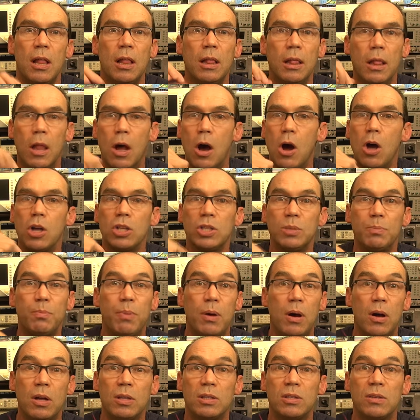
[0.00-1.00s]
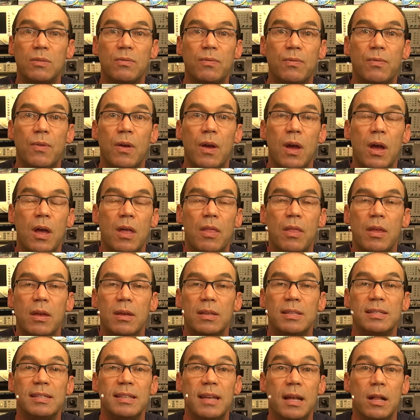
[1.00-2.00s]
large parts of
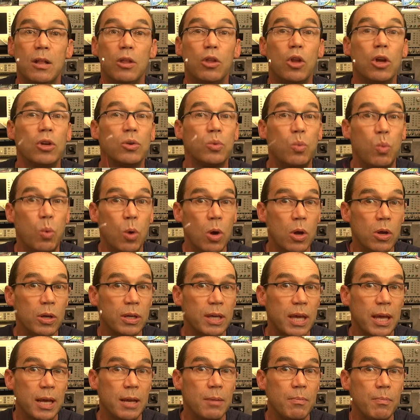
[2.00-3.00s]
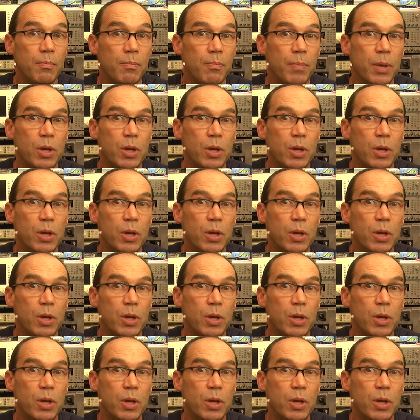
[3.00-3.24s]
the cell not working,